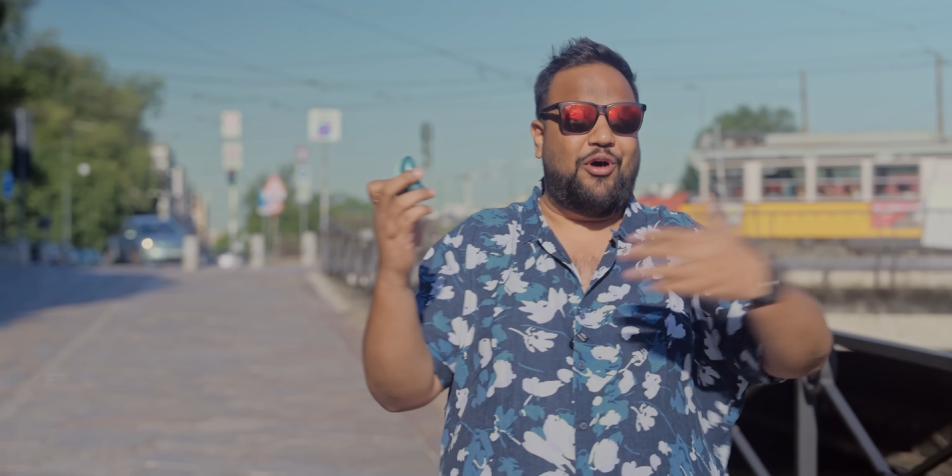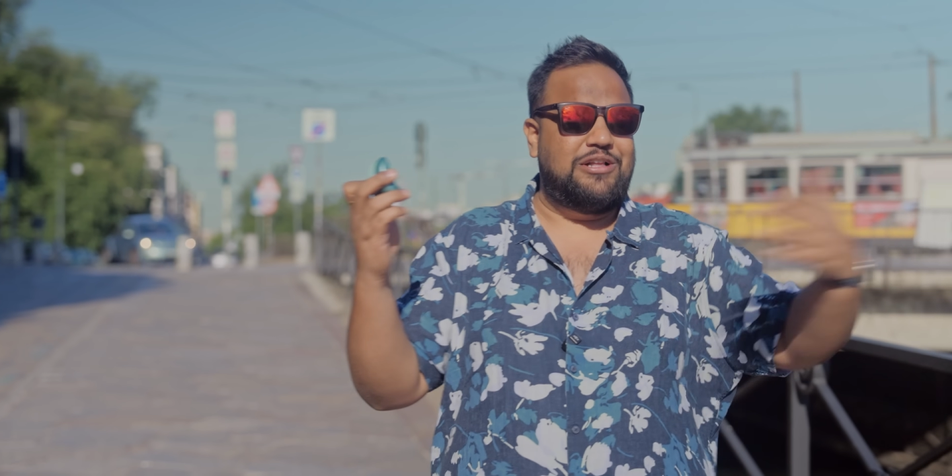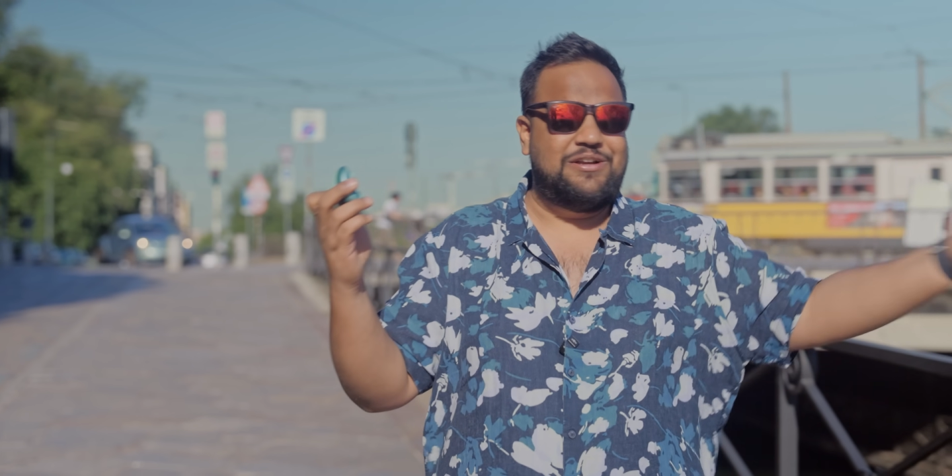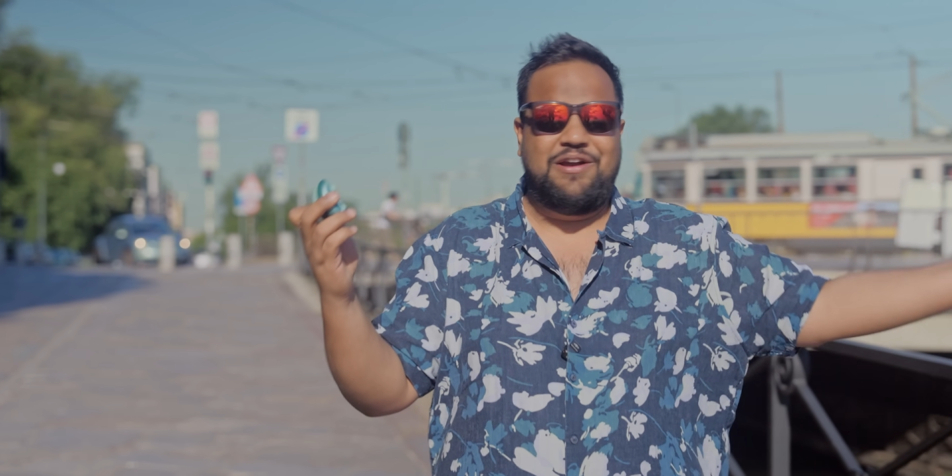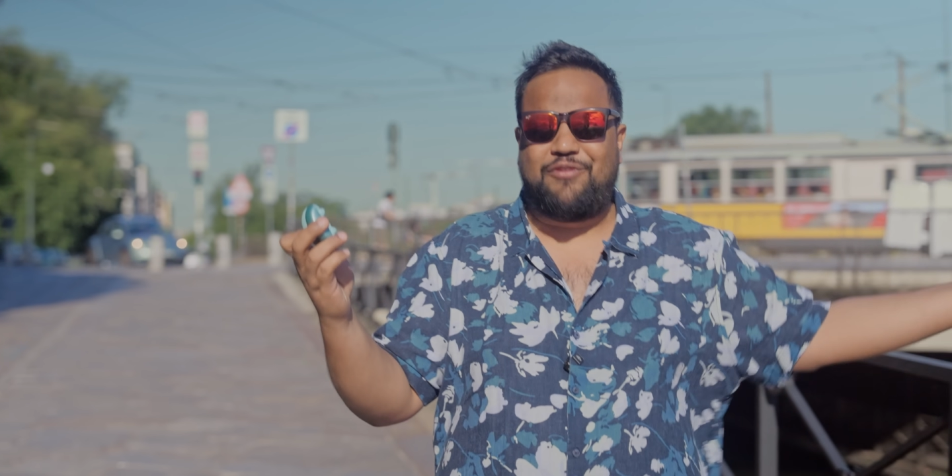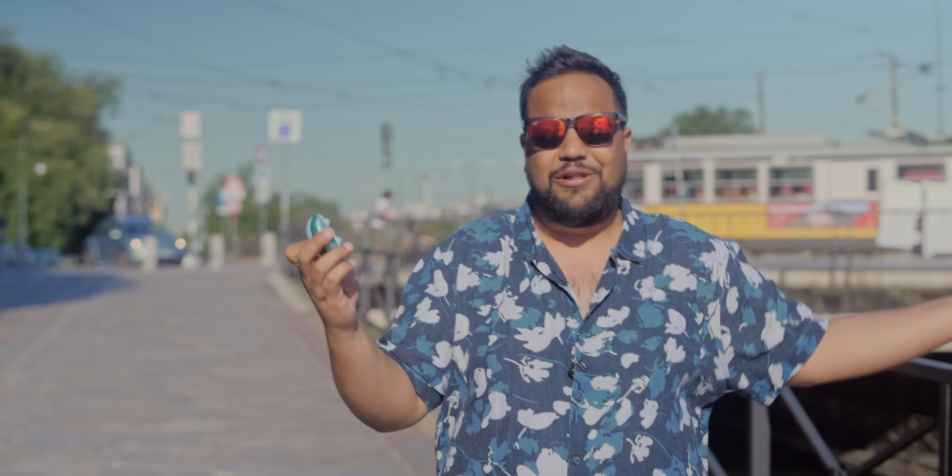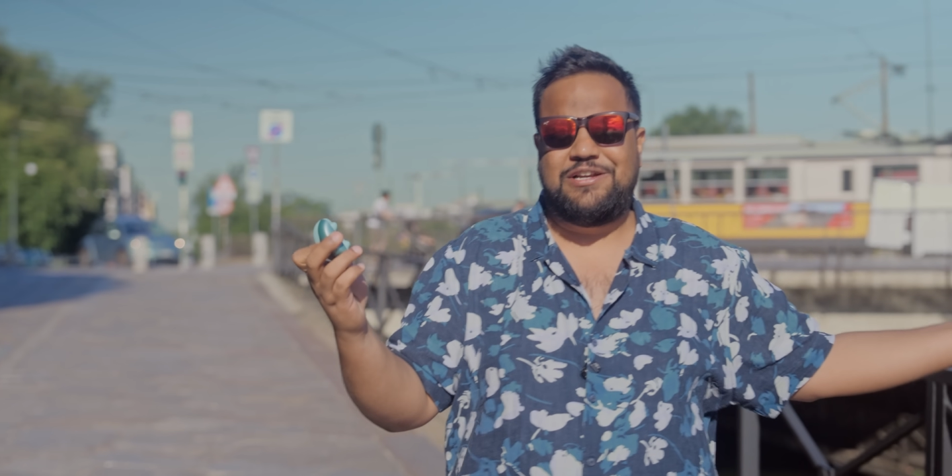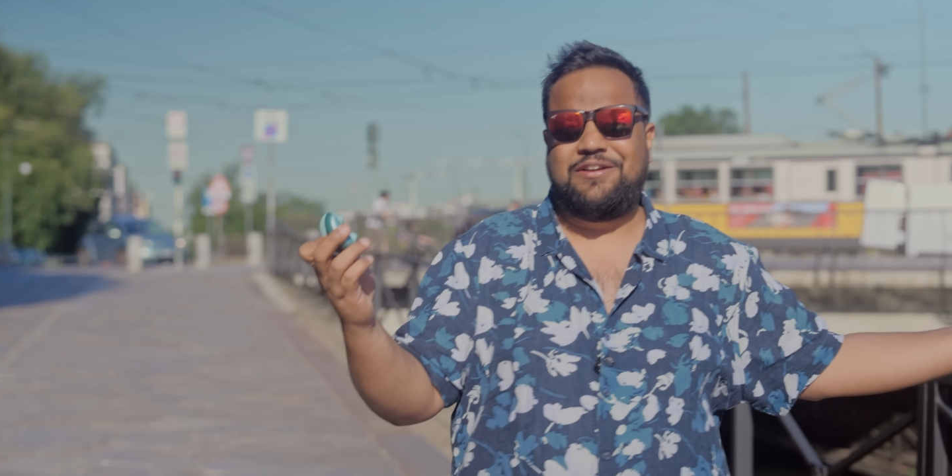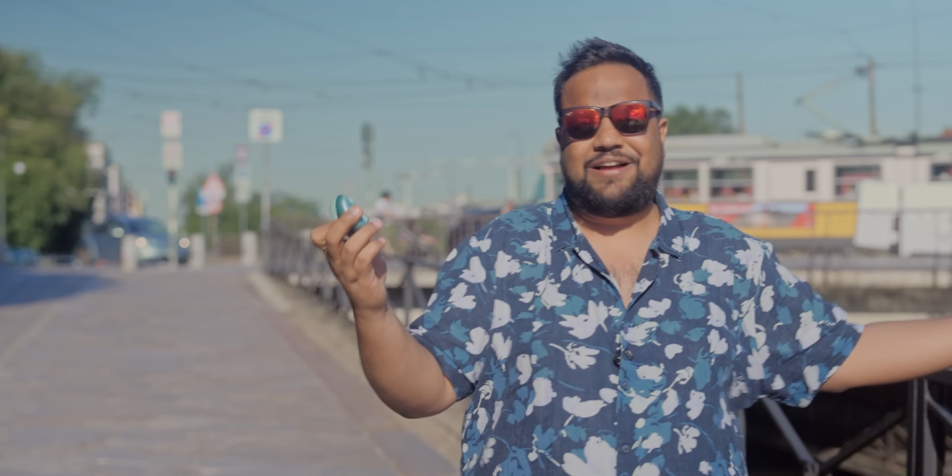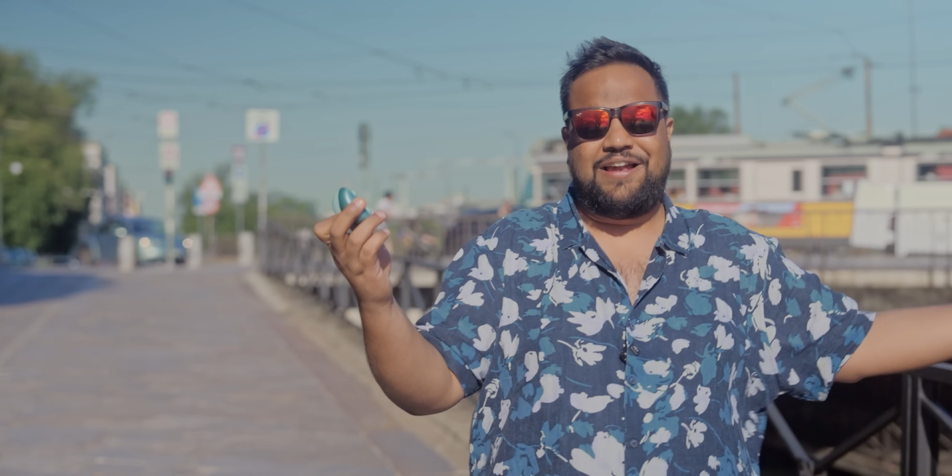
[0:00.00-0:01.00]
falls down and falls
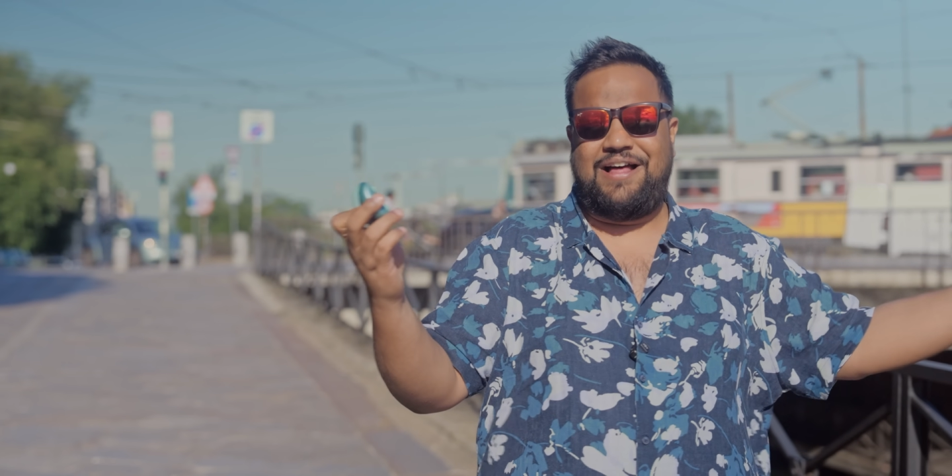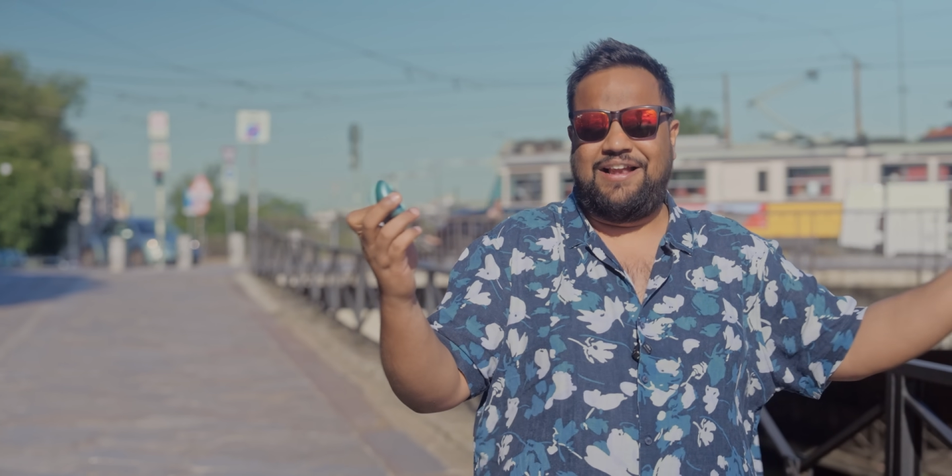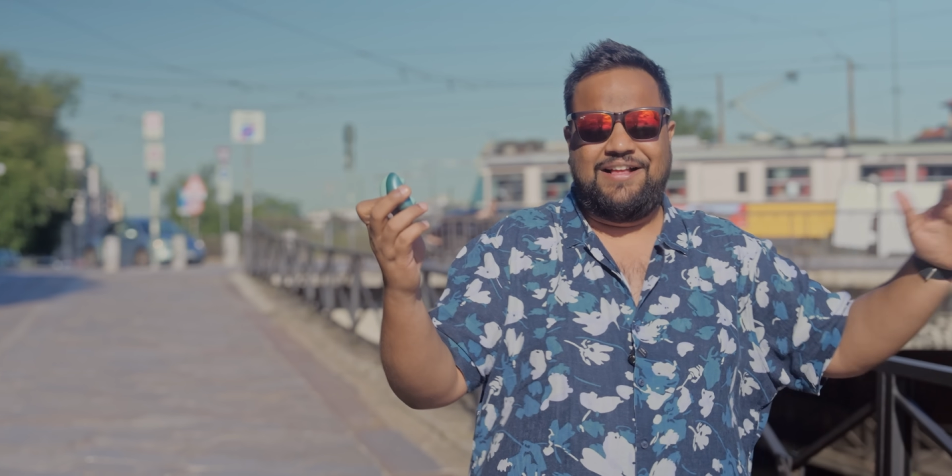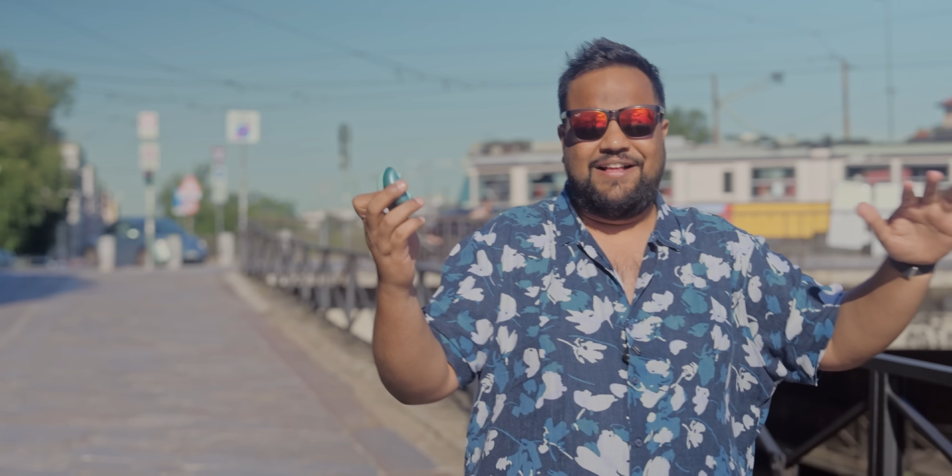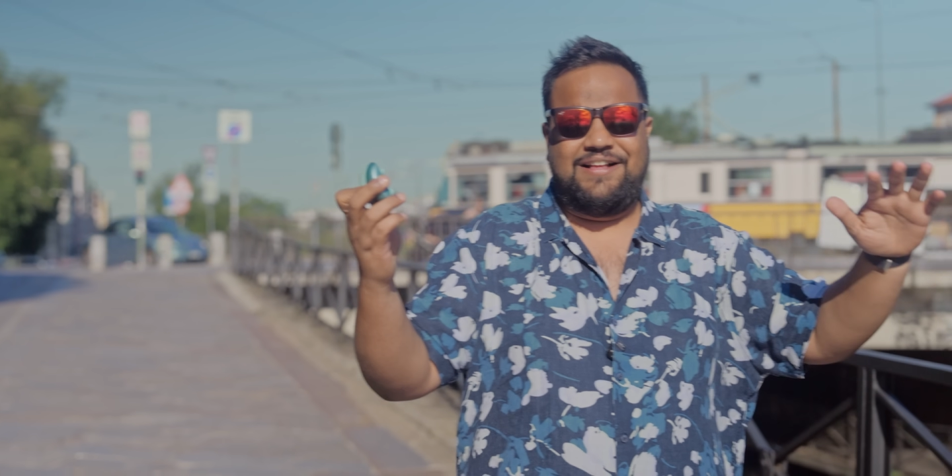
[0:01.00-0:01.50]
into the canal,